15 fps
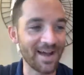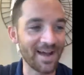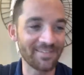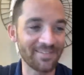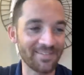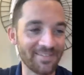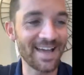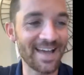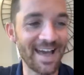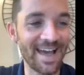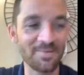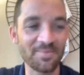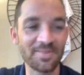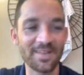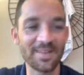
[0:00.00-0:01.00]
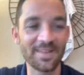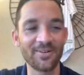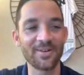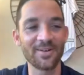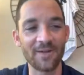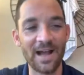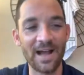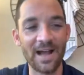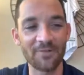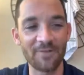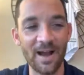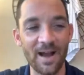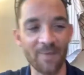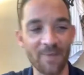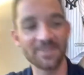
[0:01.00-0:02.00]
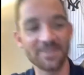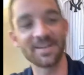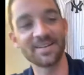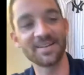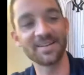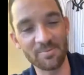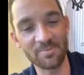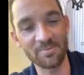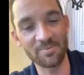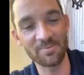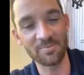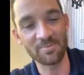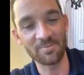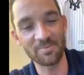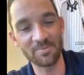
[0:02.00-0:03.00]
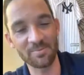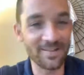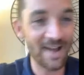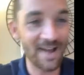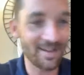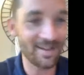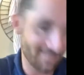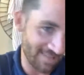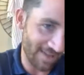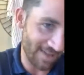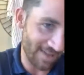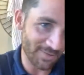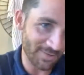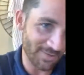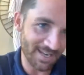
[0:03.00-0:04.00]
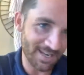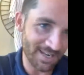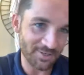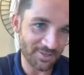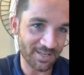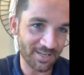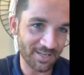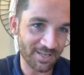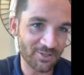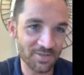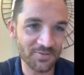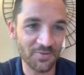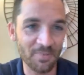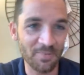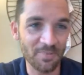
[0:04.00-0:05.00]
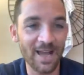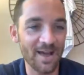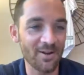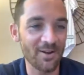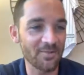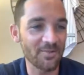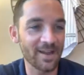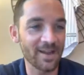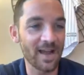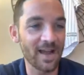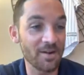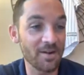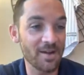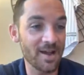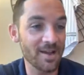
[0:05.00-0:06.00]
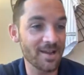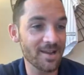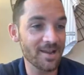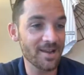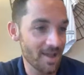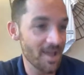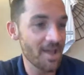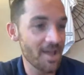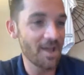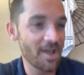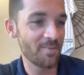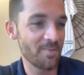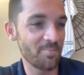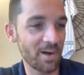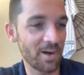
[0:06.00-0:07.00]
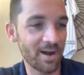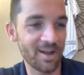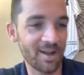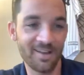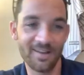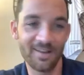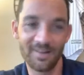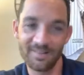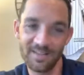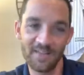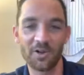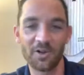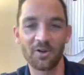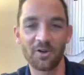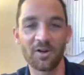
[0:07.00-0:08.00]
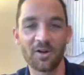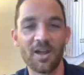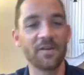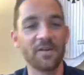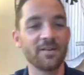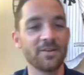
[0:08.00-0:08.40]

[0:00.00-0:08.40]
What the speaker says: Adam Thielen over Allen Robinson and Taylor McLaurin, that was an interesting choice for me. I don't think I would have done it, but if you're